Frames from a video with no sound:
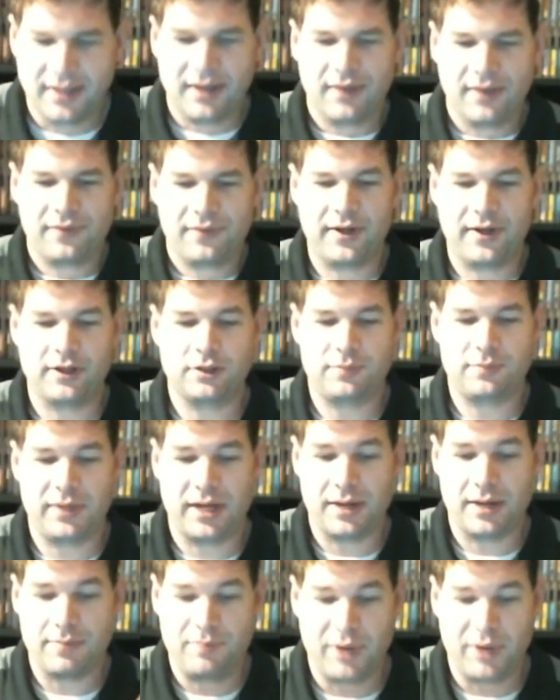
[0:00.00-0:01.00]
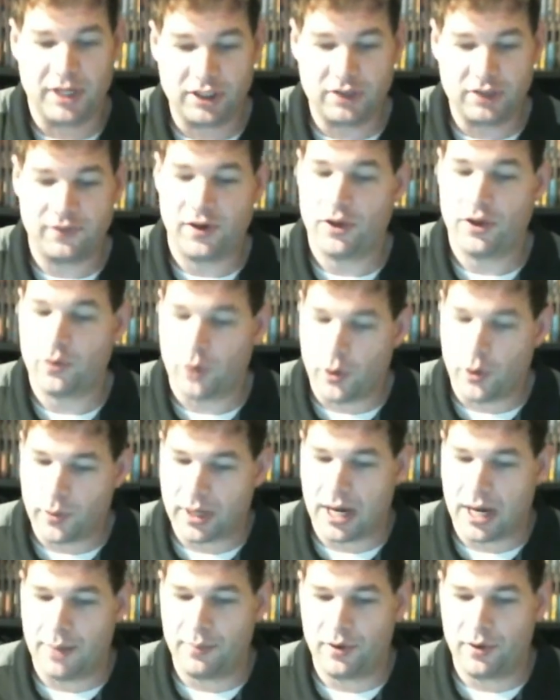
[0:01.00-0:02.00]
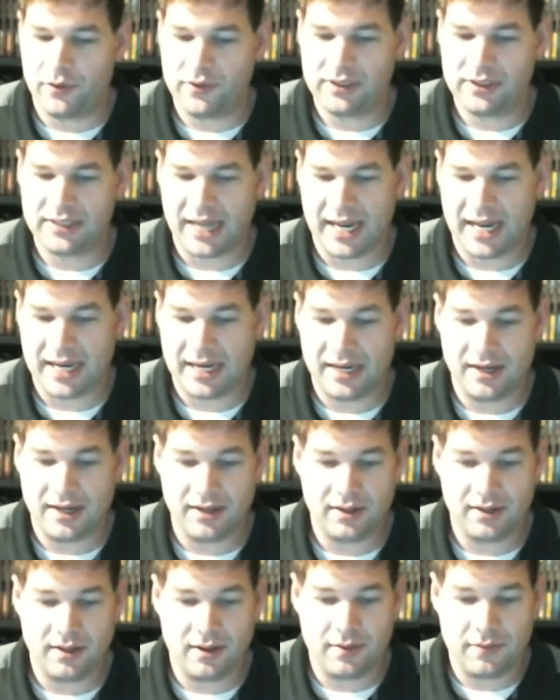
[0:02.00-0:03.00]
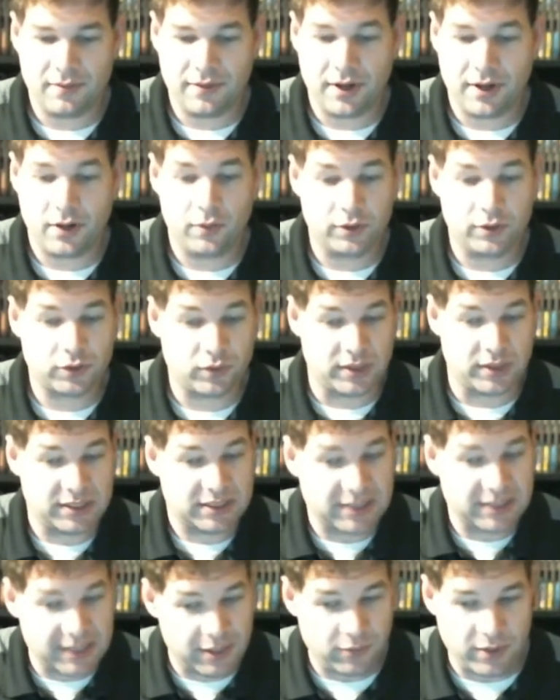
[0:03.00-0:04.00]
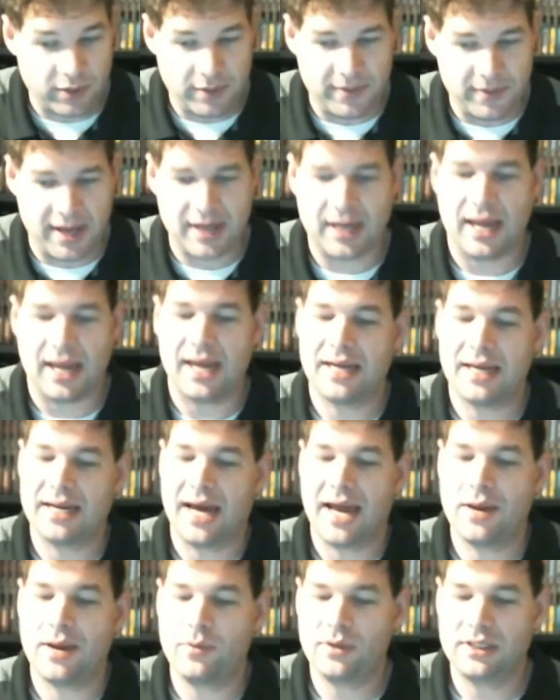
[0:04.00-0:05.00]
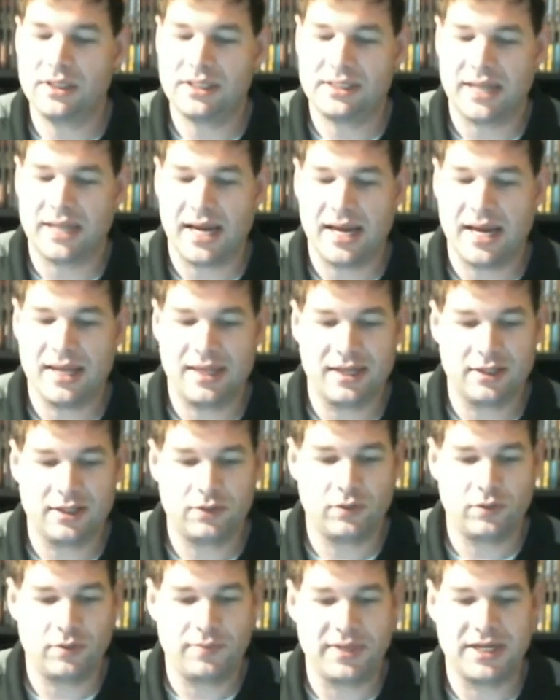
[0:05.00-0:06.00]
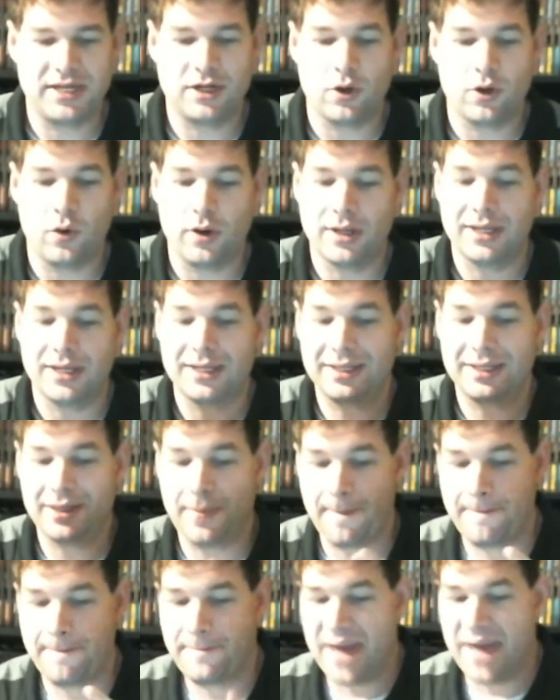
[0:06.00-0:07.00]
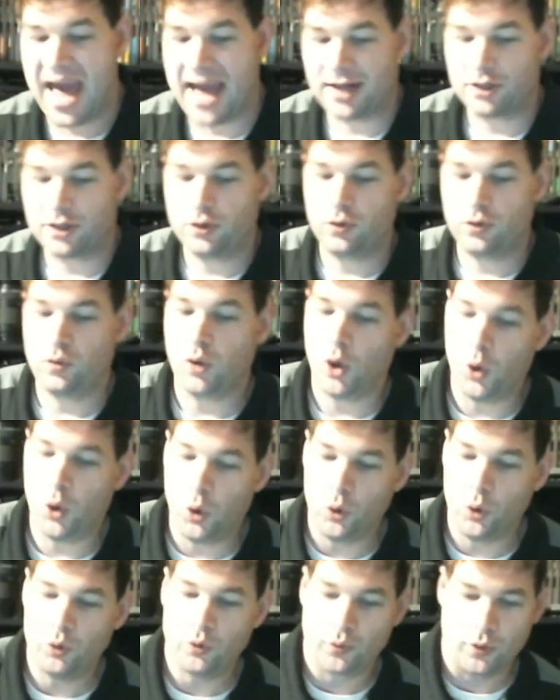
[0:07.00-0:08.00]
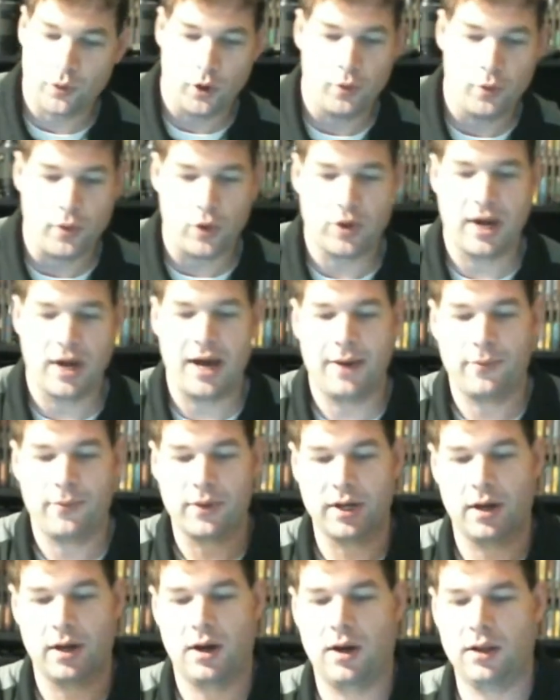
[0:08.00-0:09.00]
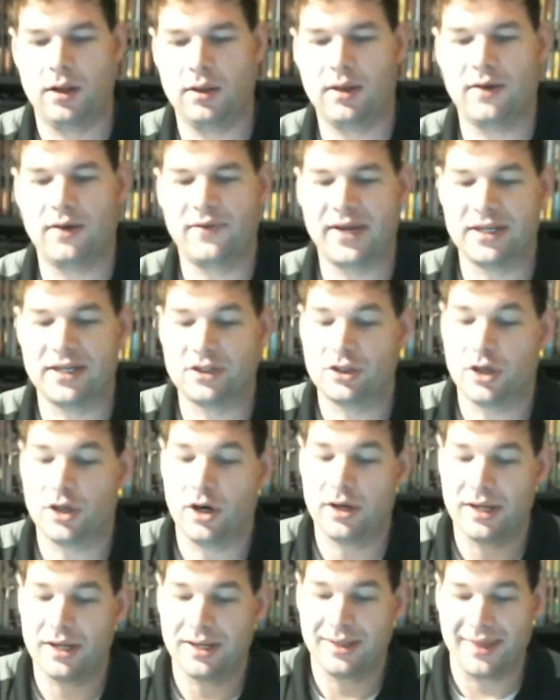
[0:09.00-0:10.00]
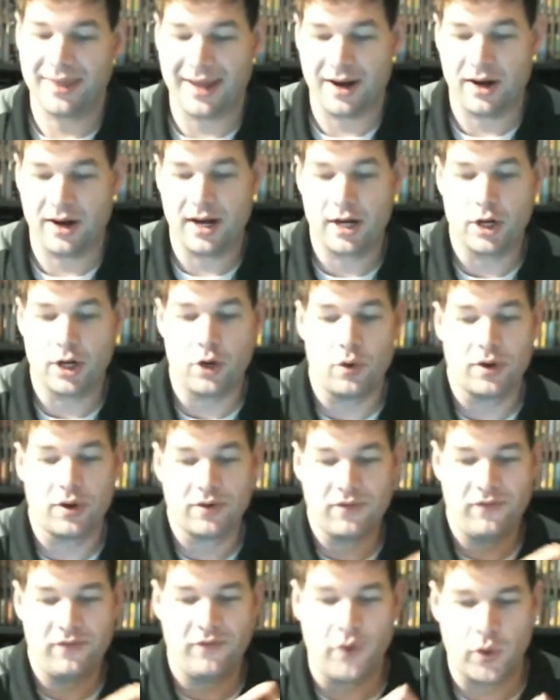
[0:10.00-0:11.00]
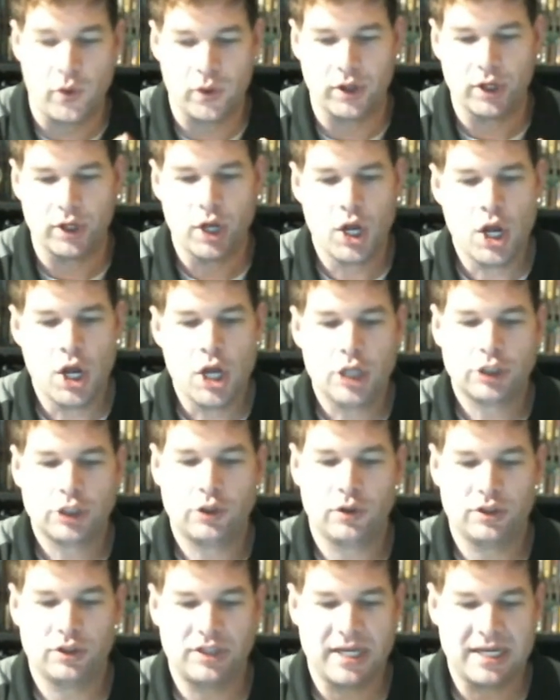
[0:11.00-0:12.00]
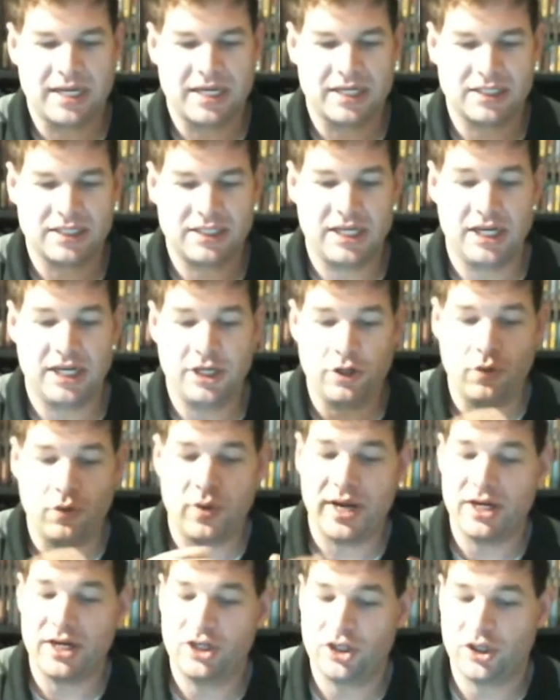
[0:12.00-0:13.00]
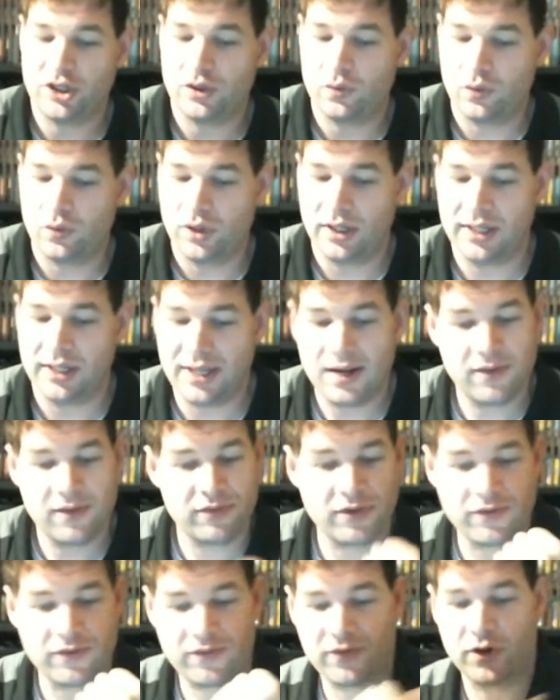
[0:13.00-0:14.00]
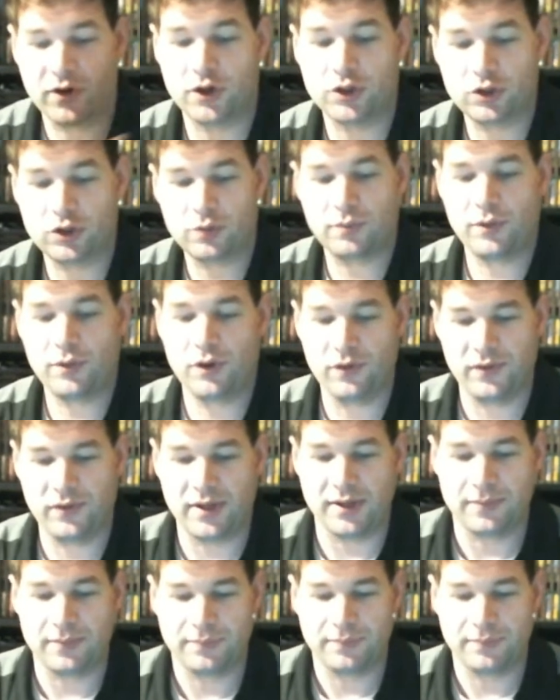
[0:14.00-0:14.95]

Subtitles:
There's been a bunch of other RoboCop movies, and there was recently a remake, and I would say this would be going back to old RoboCop we all love and starting there and going forward. So it's a continuation, really, of the first movie